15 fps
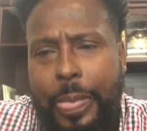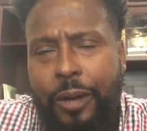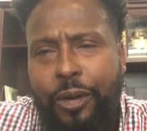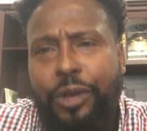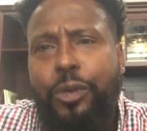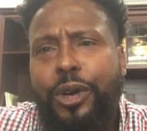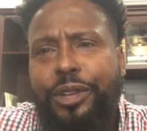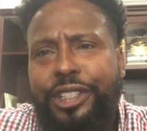
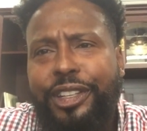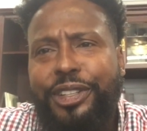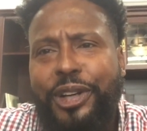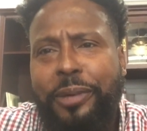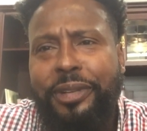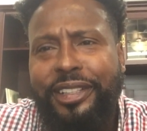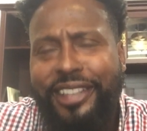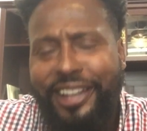what what's the
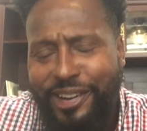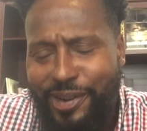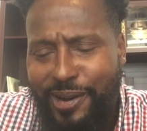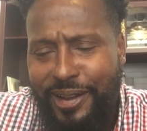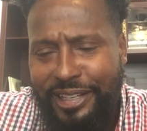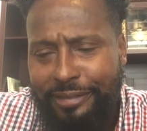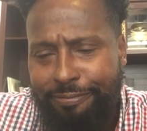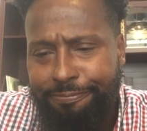term that they
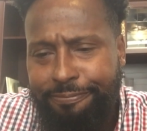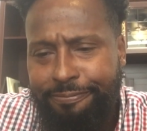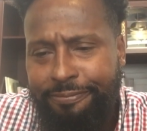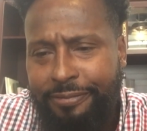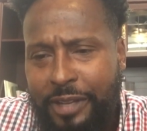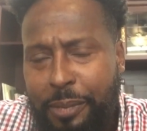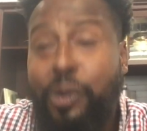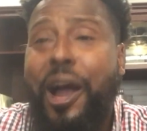call it?
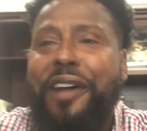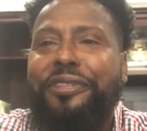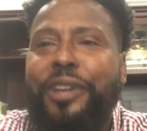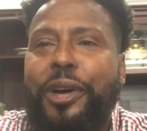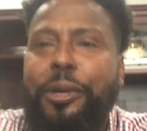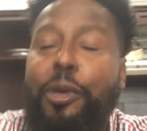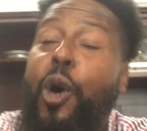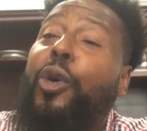
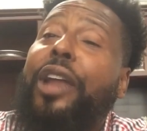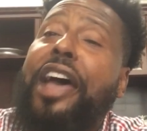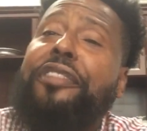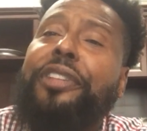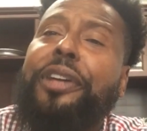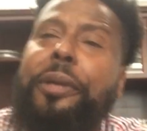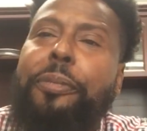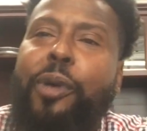Proverb, old
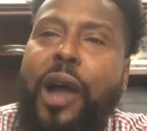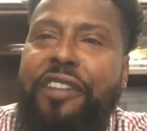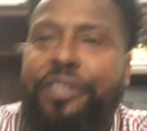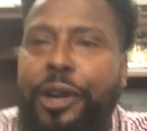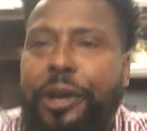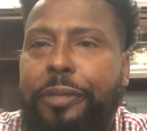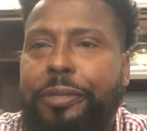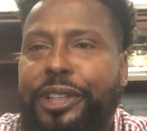African
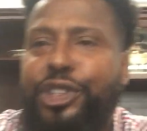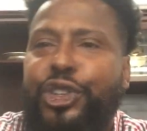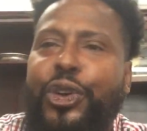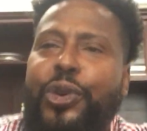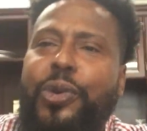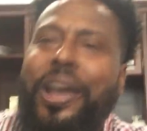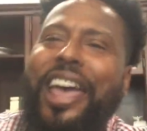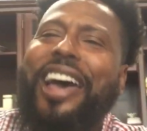proverb. It's
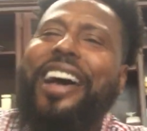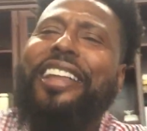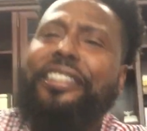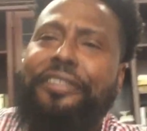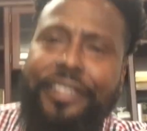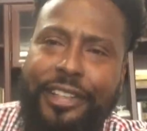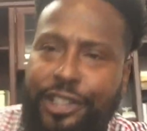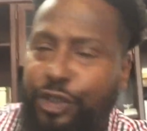two
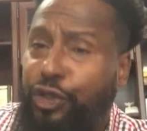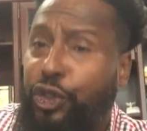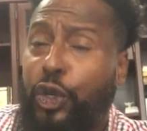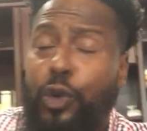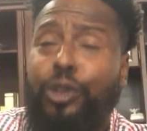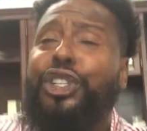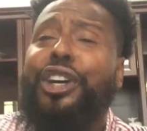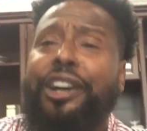elephants. It's
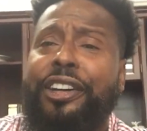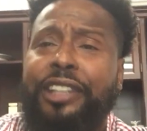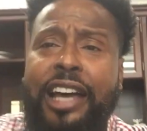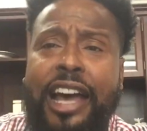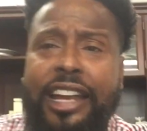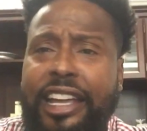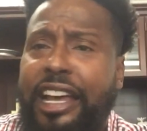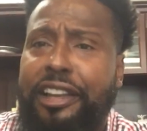two
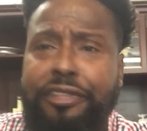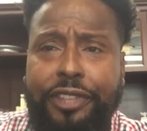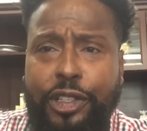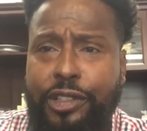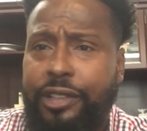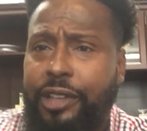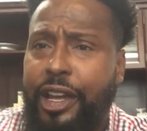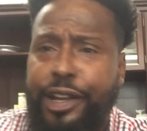juggernaut
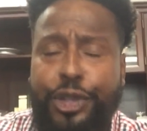elephants.